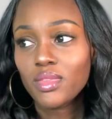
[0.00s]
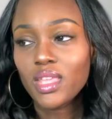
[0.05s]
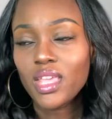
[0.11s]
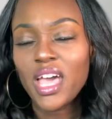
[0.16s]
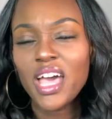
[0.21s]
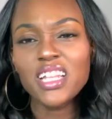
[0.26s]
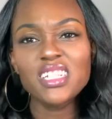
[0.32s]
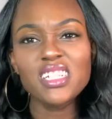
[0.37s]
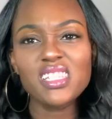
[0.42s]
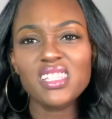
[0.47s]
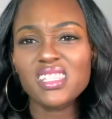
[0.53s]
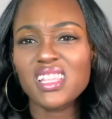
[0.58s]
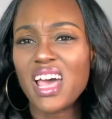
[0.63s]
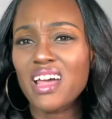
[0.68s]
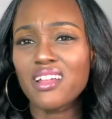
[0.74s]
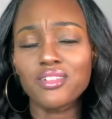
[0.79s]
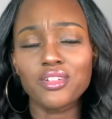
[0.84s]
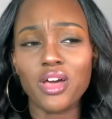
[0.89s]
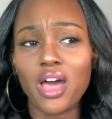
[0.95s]
I just,
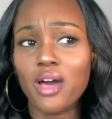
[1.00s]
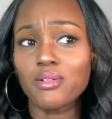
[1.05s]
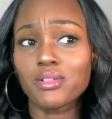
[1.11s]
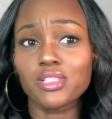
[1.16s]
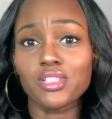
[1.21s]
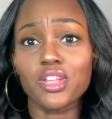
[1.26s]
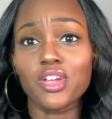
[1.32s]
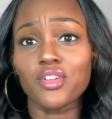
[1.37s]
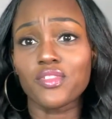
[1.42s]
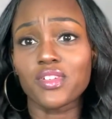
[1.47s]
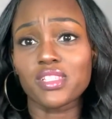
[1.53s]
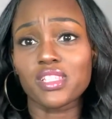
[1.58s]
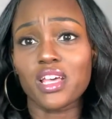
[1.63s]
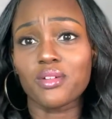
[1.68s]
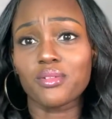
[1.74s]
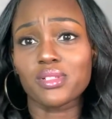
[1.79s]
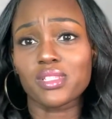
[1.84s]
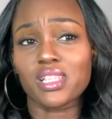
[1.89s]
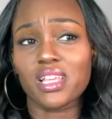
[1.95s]
I don't know, I was nervous. I
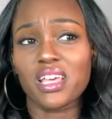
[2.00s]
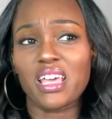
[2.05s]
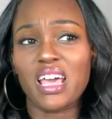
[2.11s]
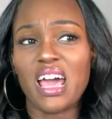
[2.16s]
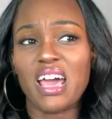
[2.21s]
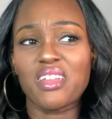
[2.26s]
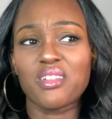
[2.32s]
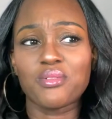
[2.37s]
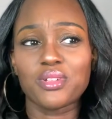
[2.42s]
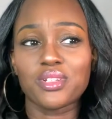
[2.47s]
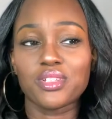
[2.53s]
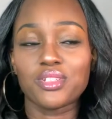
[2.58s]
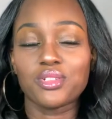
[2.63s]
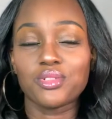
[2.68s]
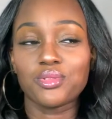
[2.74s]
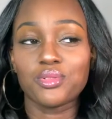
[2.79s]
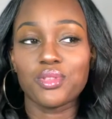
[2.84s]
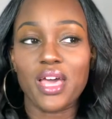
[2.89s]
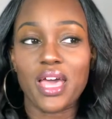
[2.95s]
was like, I don't wanna
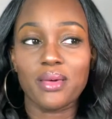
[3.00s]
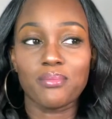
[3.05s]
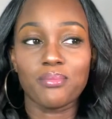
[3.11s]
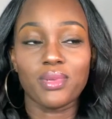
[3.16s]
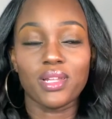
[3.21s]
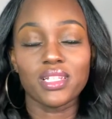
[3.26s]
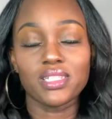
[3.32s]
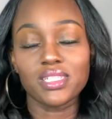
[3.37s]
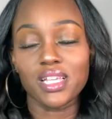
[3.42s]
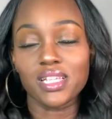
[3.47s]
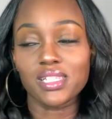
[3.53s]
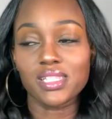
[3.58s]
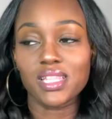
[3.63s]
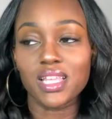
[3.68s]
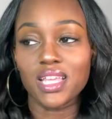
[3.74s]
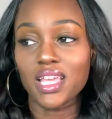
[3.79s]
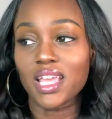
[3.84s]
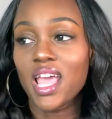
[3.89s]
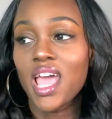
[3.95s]
do that blood
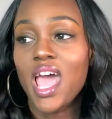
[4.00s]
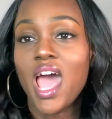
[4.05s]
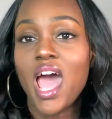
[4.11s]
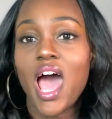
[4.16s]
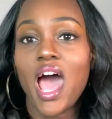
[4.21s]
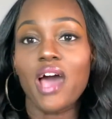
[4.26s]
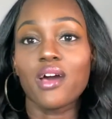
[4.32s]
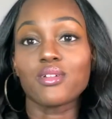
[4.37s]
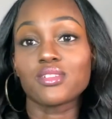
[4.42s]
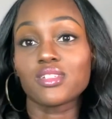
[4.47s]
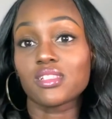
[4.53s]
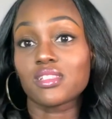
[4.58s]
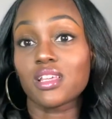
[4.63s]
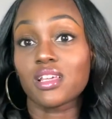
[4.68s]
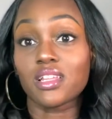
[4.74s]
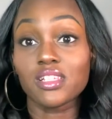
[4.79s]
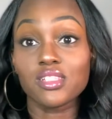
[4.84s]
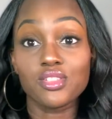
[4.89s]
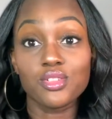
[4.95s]
testing. I was just
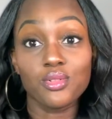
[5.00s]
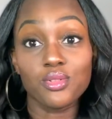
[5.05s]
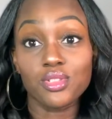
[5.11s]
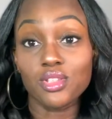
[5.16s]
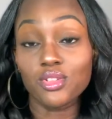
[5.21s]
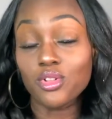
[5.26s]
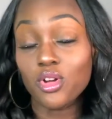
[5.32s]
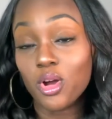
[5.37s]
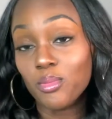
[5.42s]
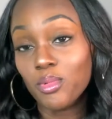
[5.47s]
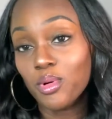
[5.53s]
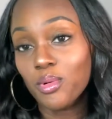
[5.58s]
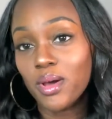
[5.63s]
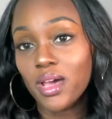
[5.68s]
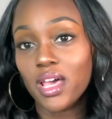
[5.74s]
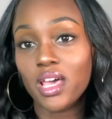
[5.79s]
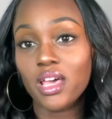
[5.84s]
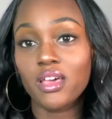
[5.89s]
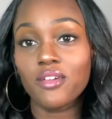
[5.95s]
like, let's do it the normal
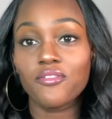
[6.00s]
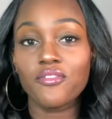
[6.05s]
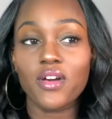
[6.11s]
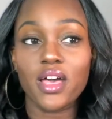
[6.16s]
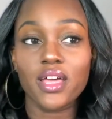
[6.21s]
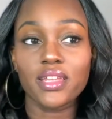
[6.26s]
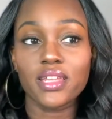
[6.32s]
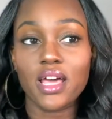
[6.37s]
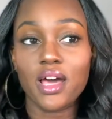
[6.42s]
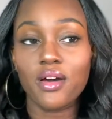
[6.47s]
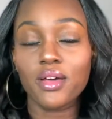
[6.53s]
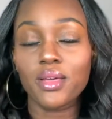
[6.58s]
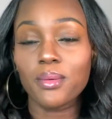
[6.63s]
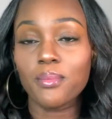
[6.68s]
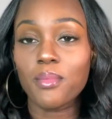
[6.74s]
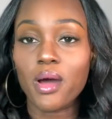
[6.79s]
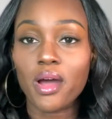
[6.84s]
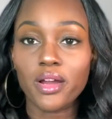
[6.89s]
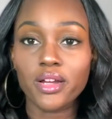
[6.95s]
way, find out in
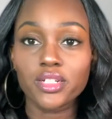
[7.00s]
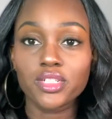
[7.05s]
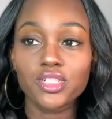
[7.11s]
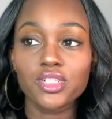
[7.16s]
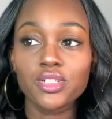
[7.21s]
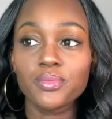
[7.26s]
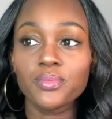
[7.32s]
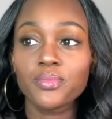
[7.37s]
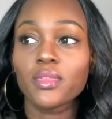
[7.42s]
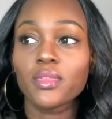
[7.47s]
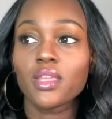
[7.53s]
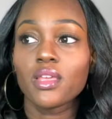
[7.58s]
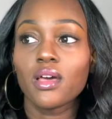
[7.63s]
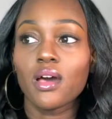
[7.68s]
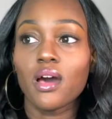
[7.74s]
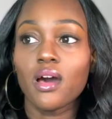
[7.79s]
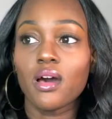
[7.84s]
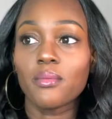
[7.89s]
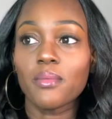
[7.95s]
March
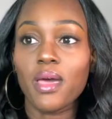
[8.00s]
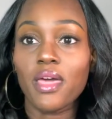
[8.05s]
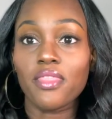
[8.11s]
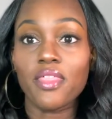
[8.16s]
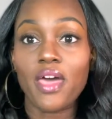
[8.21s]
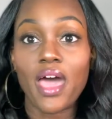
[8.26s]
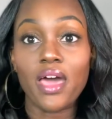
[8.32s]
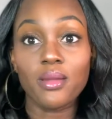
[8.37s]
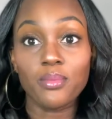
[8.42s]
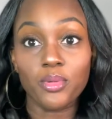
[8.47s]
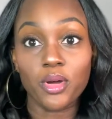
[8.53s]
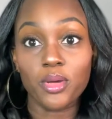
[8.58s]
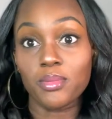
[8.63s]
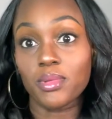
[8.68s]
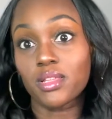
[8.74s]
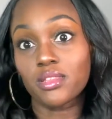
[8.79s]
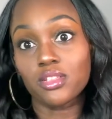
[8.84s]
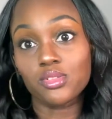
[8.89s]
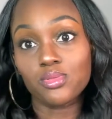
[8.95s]
um, at that
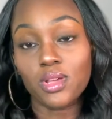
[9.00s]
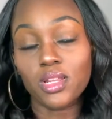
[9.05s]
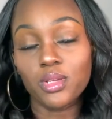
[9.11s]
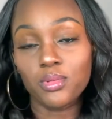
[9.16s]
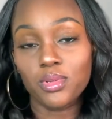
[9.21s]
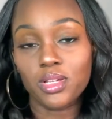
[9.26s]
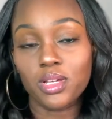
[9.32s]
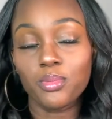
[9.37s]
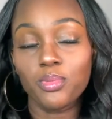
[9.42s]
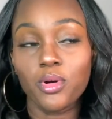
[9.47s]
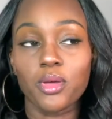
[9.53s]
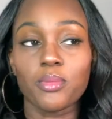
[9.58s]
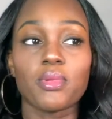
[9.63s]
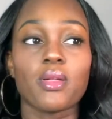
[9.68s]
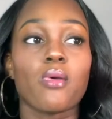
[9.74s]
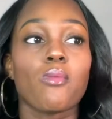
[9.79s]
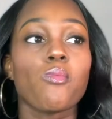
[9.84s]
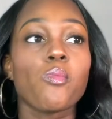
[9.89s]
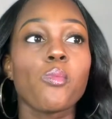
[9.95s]
appointment, the 20 week
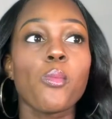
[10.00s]
appointment.